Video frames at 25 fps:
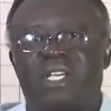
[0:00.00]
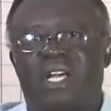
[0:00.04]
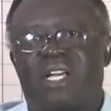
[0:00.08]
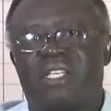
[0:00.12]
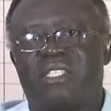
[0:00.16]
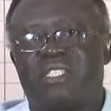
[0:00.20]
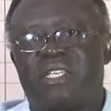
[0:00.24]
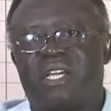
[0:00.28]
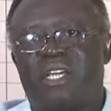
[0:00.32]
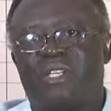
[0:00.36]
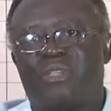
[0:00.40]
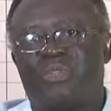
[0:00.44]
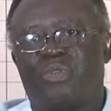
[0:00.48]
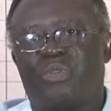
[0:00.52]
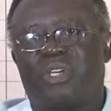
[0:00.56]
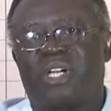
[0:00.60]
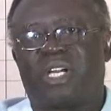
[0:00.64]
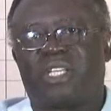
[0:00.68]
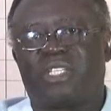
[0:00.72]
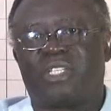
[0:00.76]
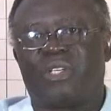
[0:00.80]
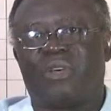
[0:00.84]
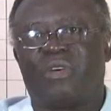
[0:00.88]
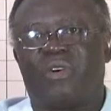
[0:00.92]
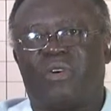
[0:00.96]
are assigned to
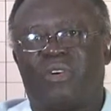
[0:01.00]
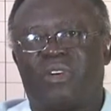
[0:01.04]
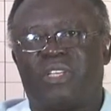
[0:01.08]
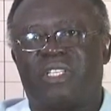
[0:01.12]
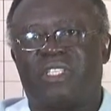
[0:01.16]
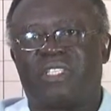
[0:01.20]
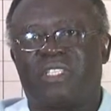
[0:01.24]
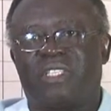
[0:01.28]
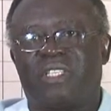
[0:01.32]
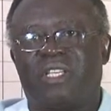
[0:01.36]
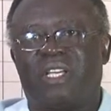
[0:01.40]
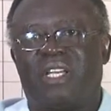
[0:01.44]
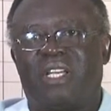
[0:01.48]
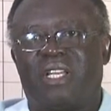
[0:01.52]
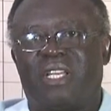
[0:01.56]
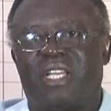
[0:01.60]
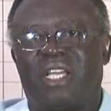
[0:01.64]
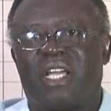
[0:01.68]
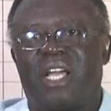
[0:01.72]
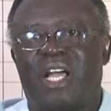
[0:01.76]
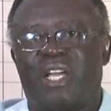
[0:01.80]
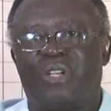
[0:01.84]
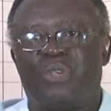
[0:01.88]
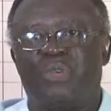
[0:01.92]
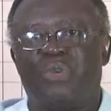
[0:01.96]
categories, and
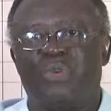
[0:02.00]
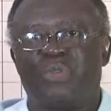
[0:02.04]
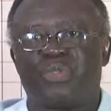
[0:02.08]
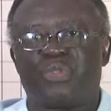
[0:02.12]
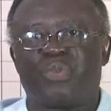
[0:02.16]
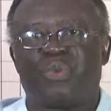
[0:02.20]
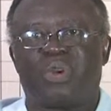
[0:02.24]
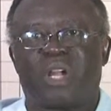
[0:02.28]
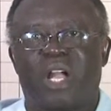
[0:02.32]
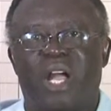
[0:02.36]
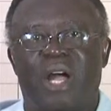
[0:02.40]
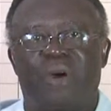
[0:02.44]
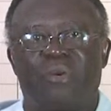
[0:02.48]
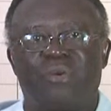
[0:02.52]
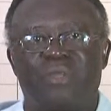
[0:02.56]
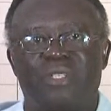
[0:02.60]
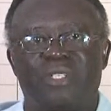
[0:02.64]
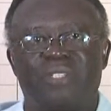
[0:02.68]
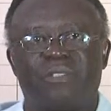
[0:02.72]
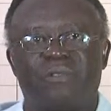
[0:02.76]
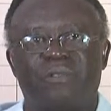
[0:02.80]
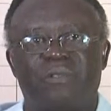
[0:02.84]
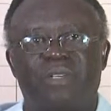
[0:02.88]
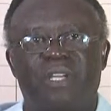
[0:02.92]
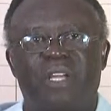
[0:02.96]
they are used to
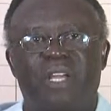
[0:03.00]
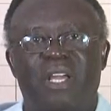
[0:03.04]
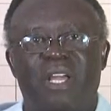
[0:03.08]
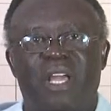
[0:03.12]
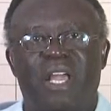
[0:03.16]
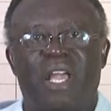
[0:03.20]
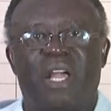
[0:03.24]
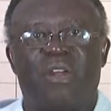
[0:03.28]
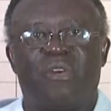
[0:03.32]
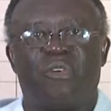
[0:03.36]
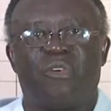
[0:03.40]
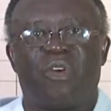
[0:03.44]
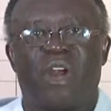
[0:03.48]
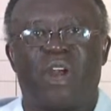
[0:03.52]
count and